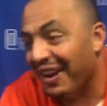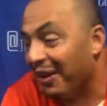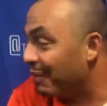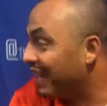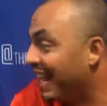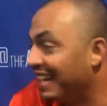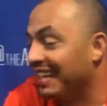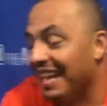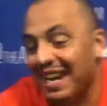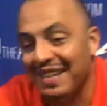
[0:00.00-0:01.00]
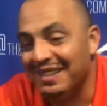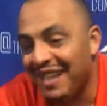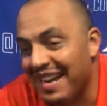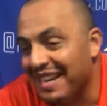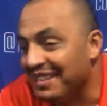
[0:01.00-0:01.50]
Oh man, I
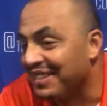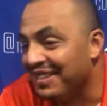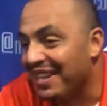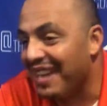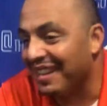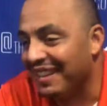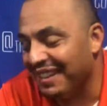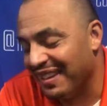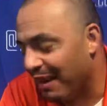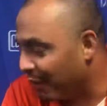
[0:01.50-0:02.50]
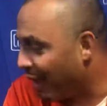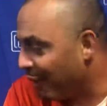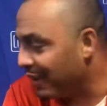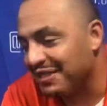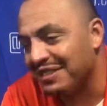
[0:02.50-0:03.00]
didn't see that, and
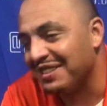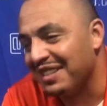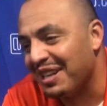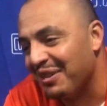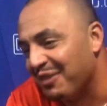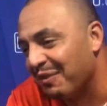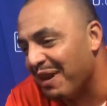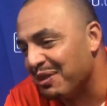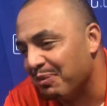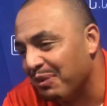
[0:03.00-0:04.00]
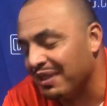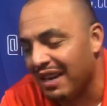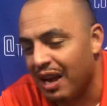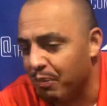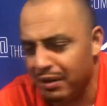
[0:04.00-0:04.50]
I'm anxious to see that on film now that you point
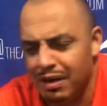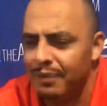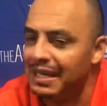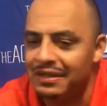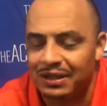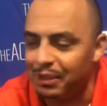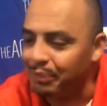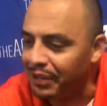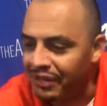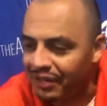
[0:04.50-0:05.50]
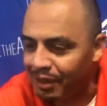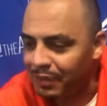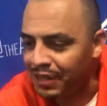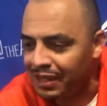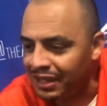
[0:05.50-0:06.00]
that out. But I mean, he's a competitor.
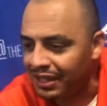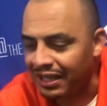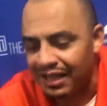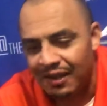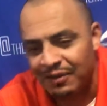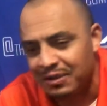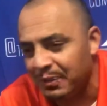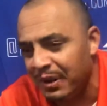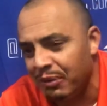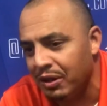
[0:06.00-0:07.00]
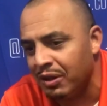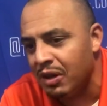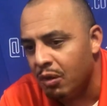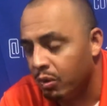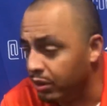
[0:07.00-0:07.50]
Obviously, man,
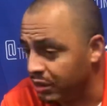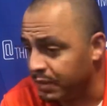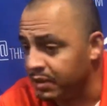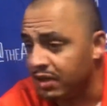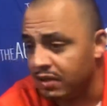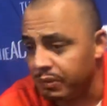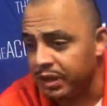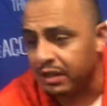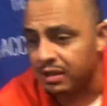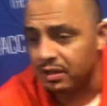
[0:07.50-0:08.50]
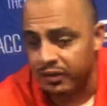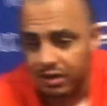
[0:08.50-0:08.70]
we're in this position because of